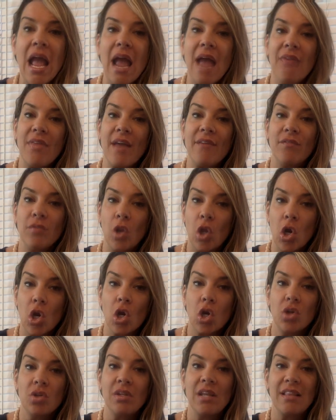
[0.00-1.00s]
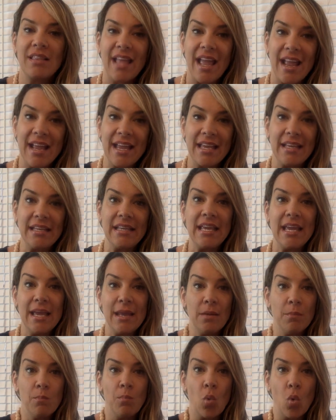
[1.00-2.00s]
And they've learned that they can
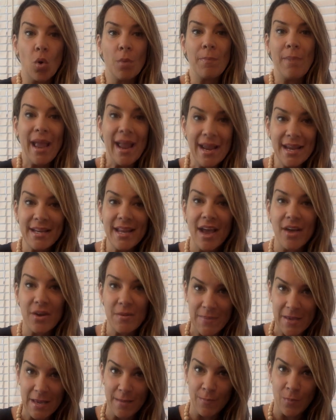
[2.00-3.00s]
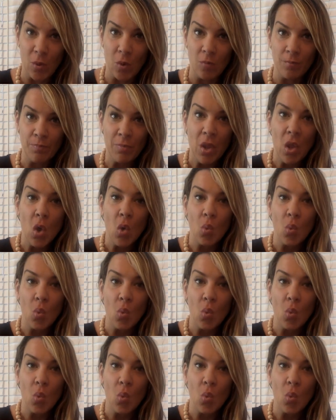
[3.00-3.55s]
get more pain out of people